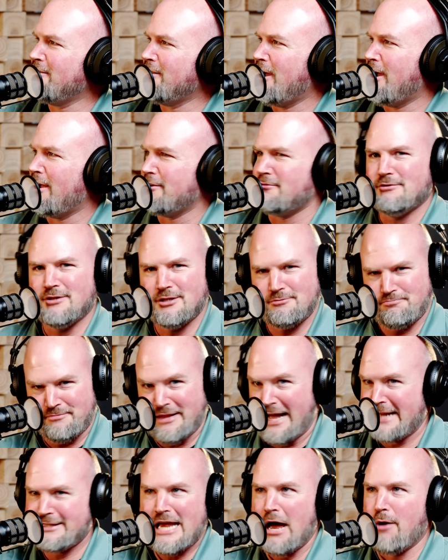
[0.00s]
and just
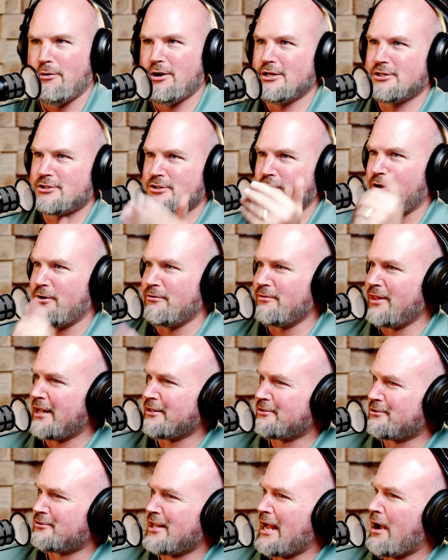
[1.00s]
that's how it is. So
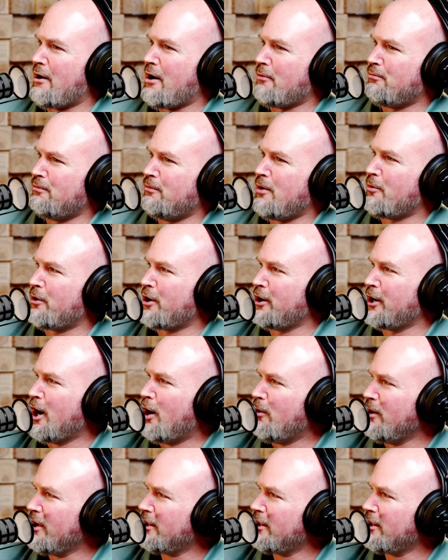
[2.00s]
that's what we're gonna go